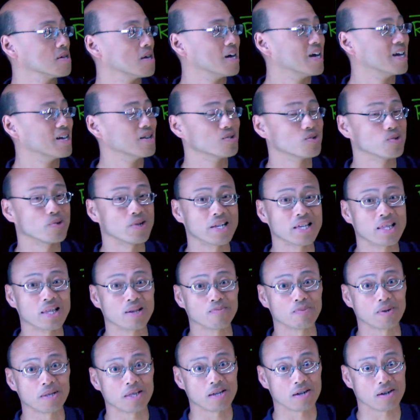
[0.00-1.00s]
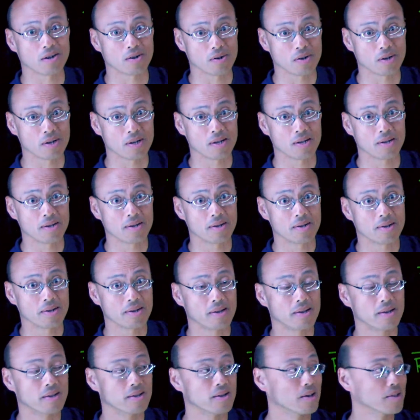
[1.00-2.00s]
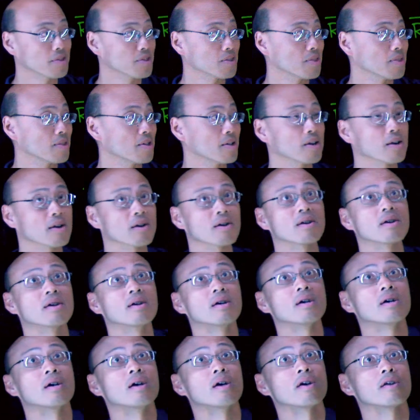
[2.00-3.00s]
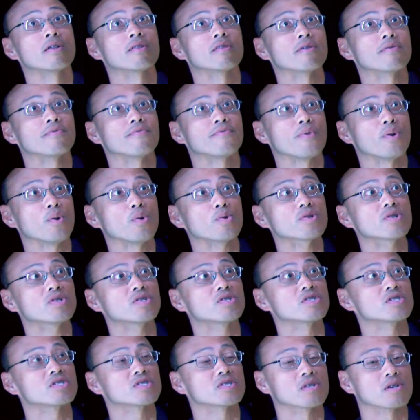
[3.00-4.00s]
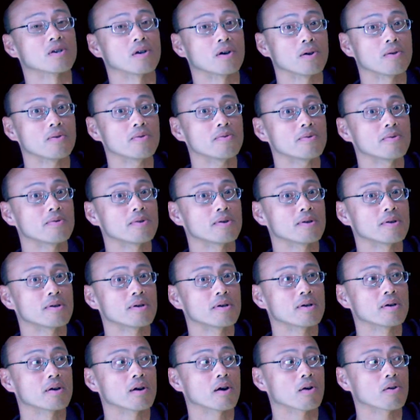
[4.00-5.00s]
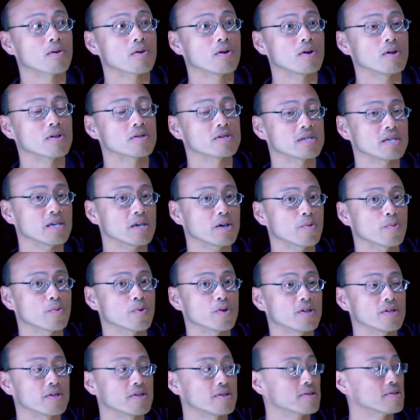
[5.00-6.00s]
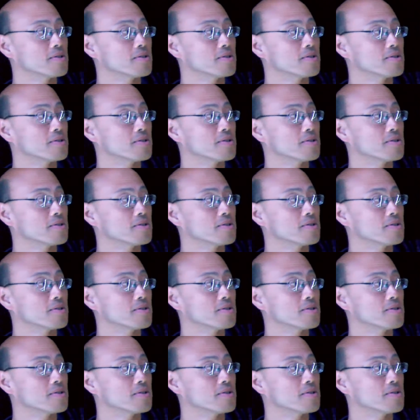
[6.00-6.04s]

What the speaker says: I don't know anything about the current. Nothing there. The voltages, though, are all equal.